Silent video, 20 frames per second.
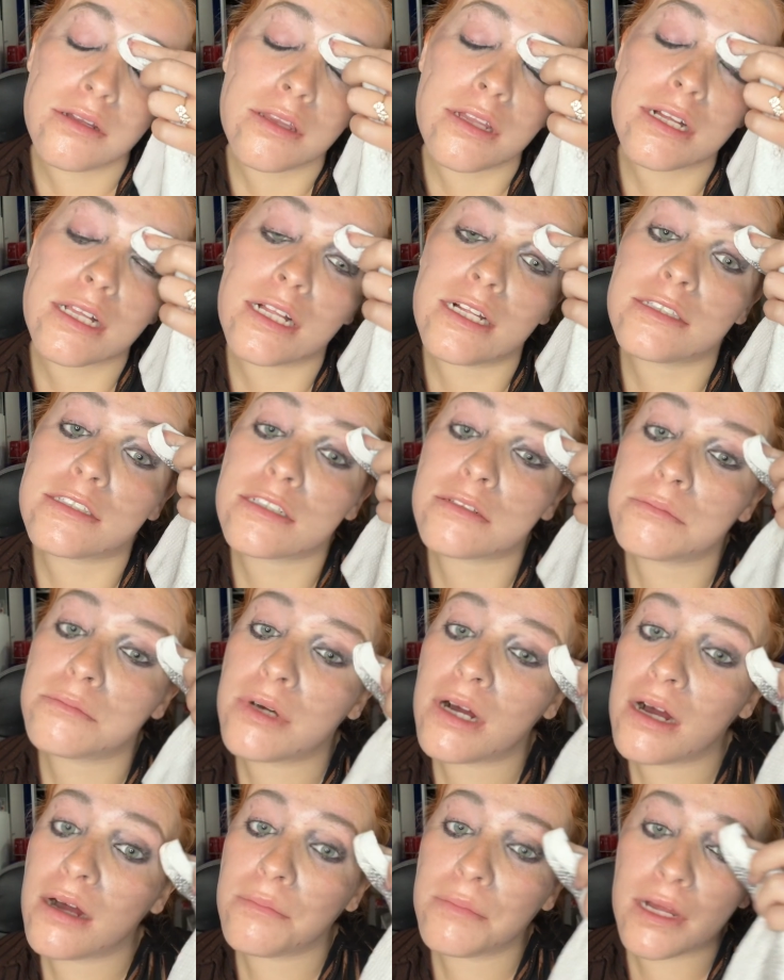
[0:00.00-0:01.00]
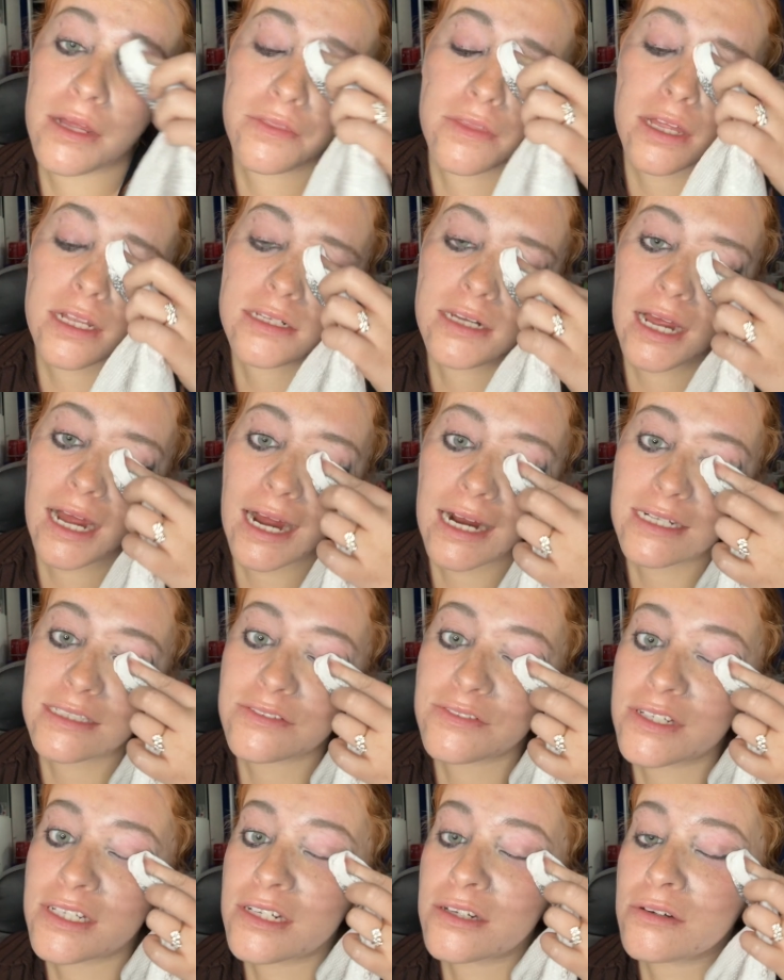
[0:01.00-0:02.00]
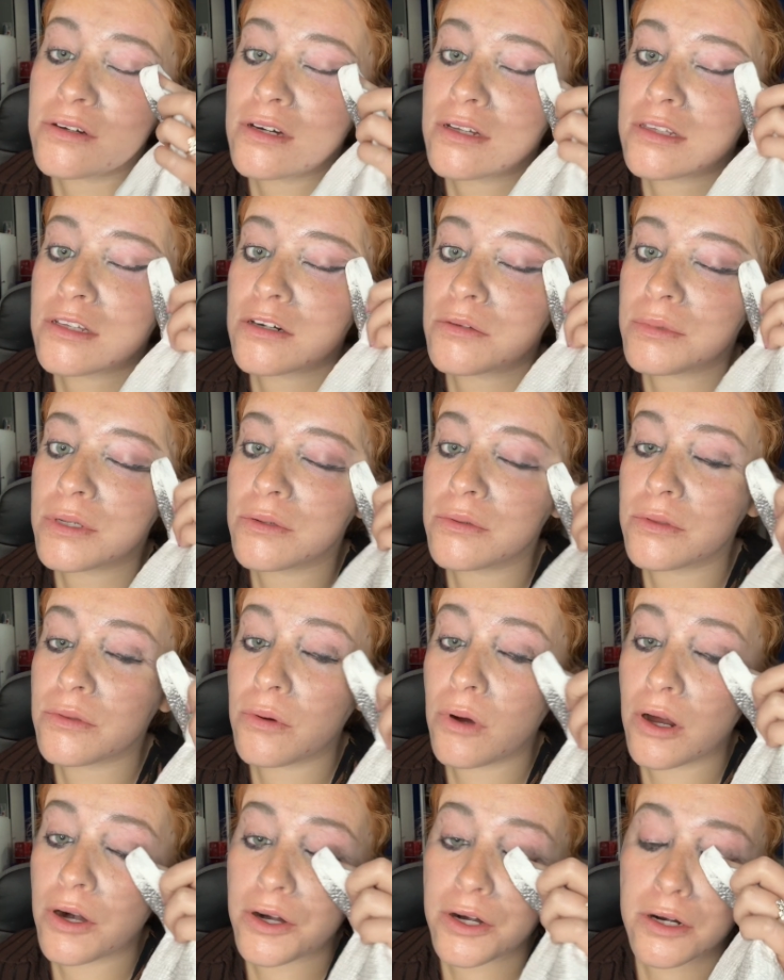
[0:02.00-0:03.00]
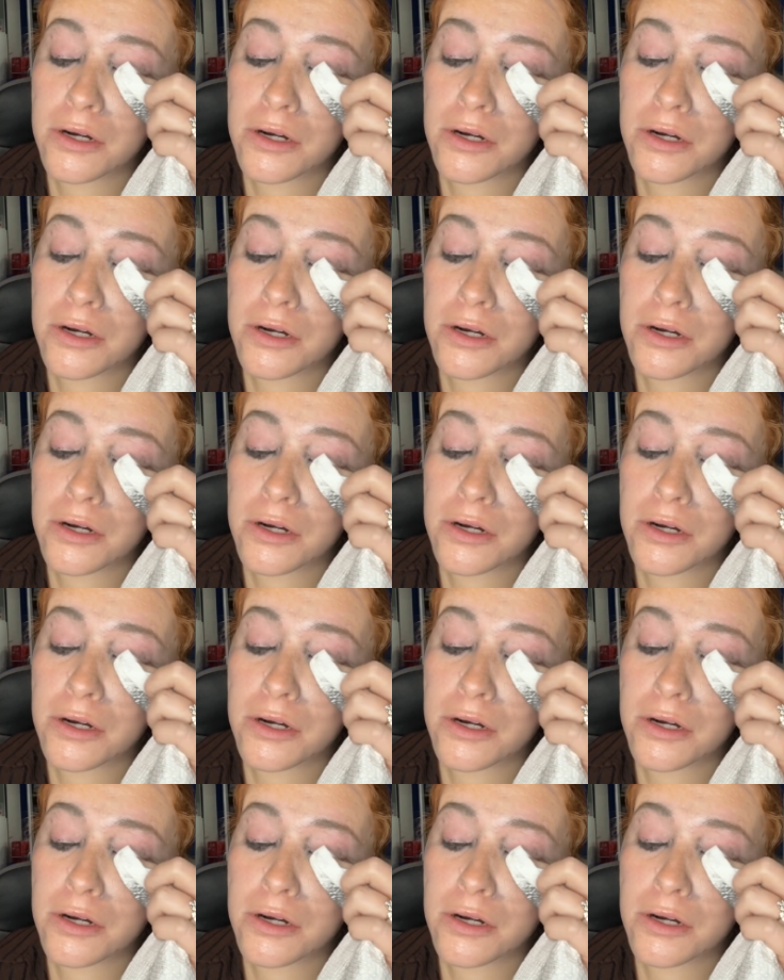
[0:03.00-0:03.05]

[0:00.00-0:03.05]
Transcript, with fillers: cleansing balm and then activate it a little bit with water.